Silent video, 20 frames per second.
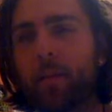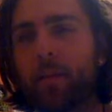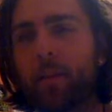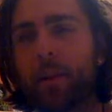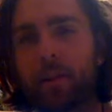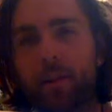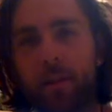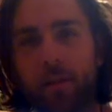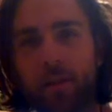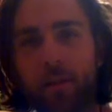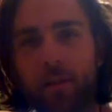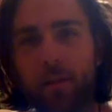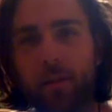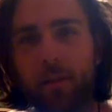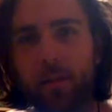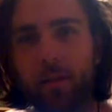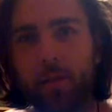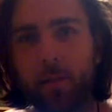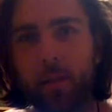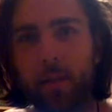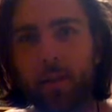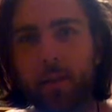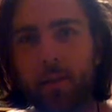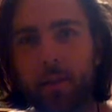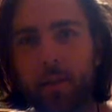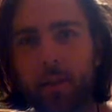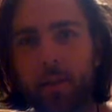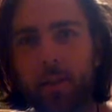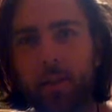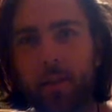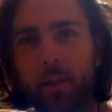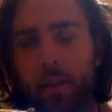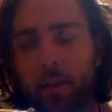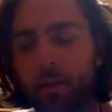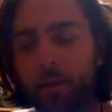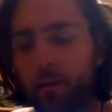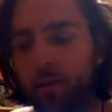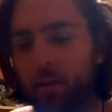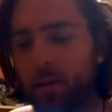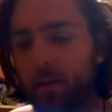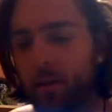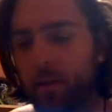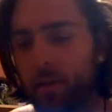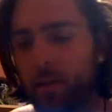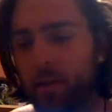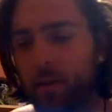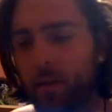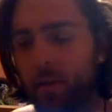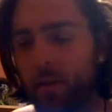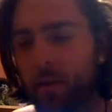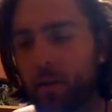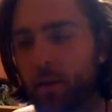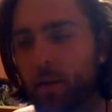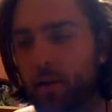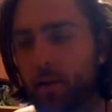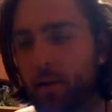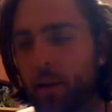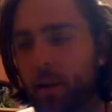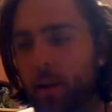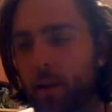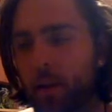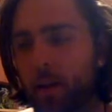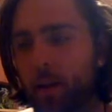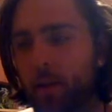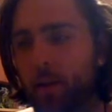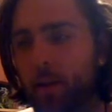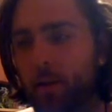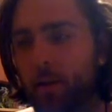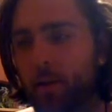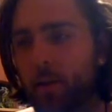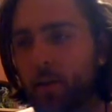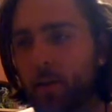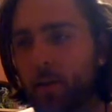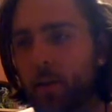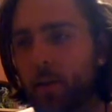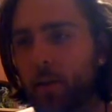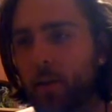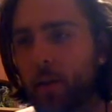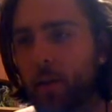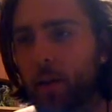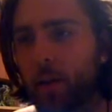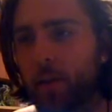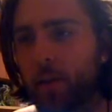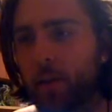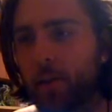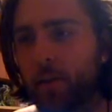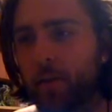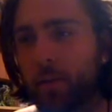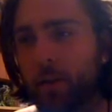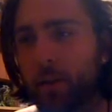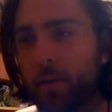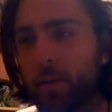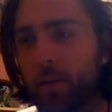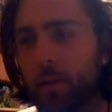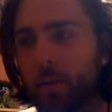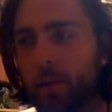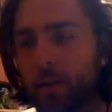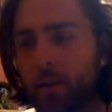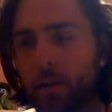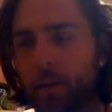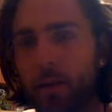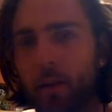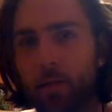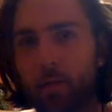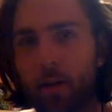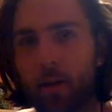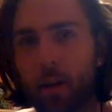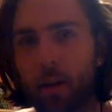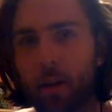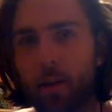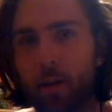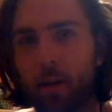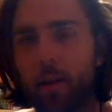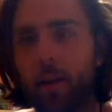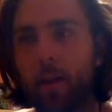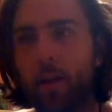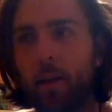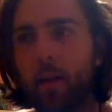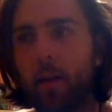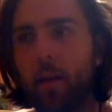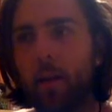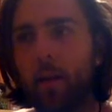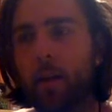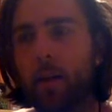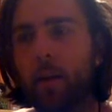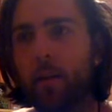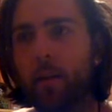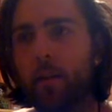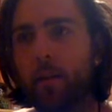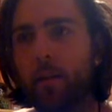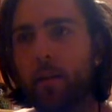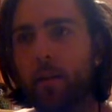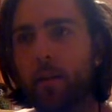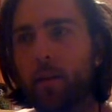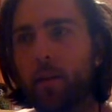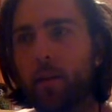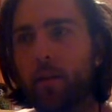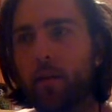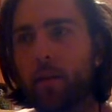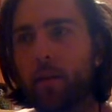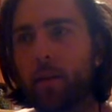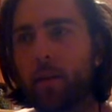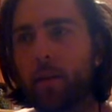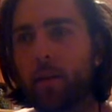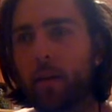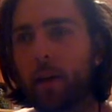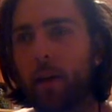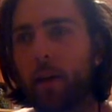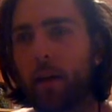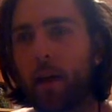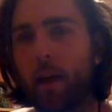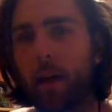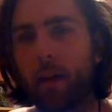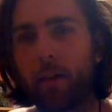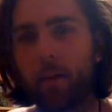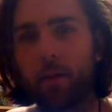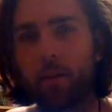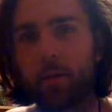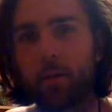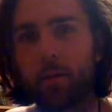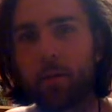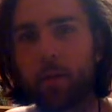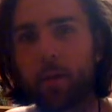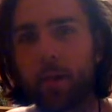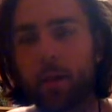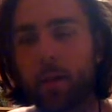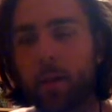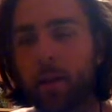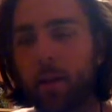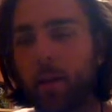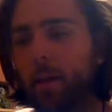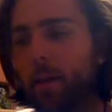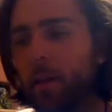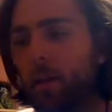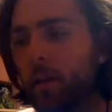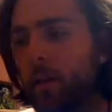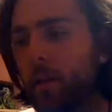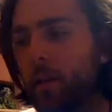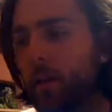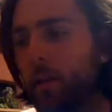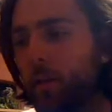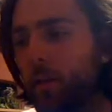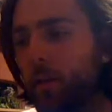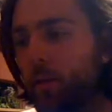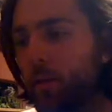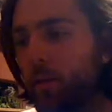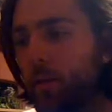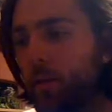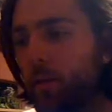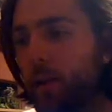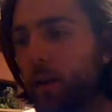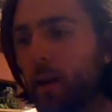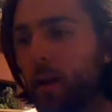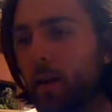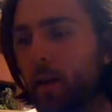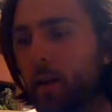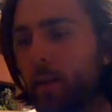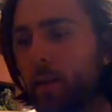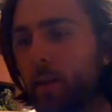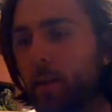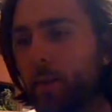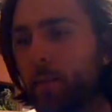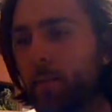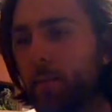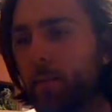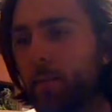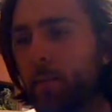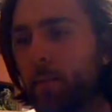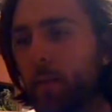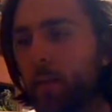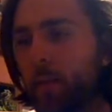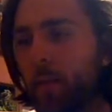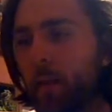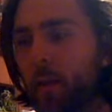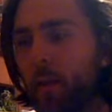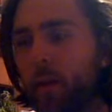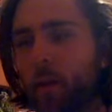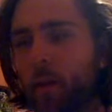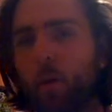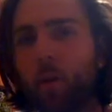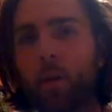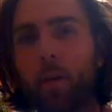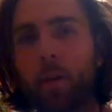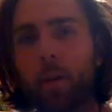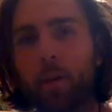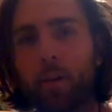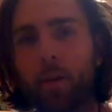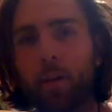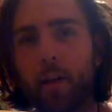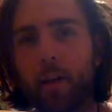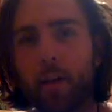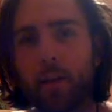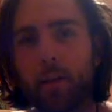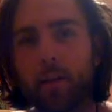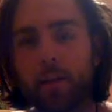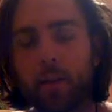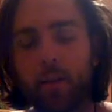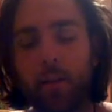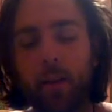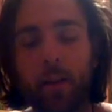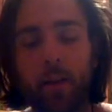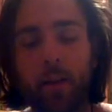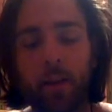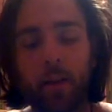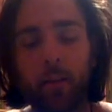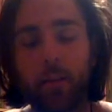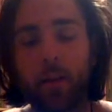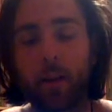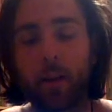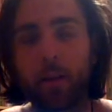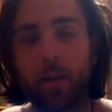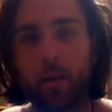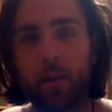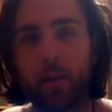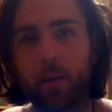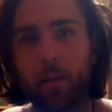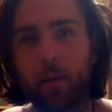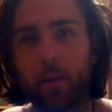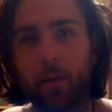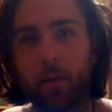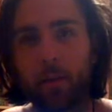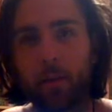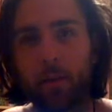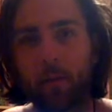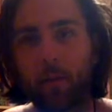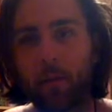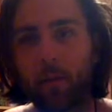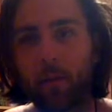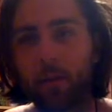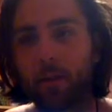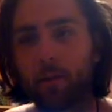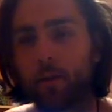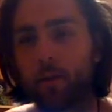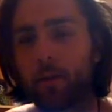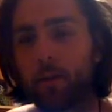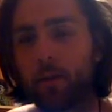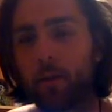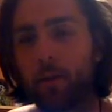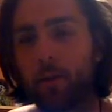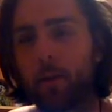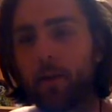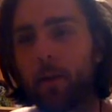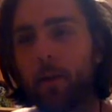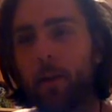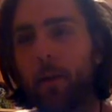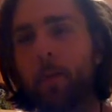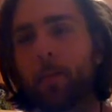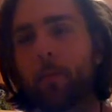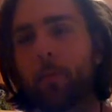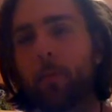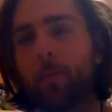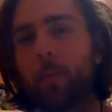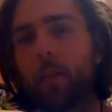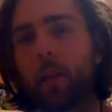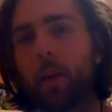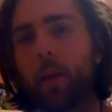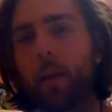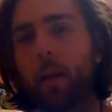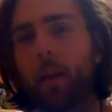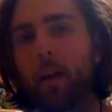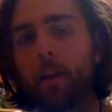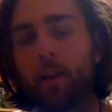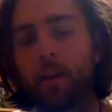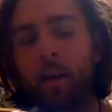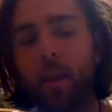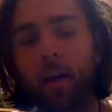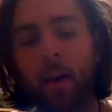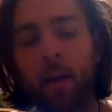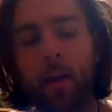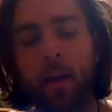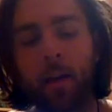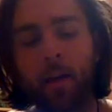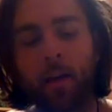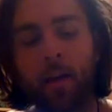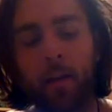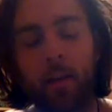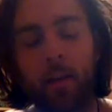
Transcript: Tesla's notion of impulse DC and how impulse DC works, and how when you're actually doing impulse DC correctly and using a uh, high frequency, you get um, a cooling effect instead of a heating effect for electricity. And that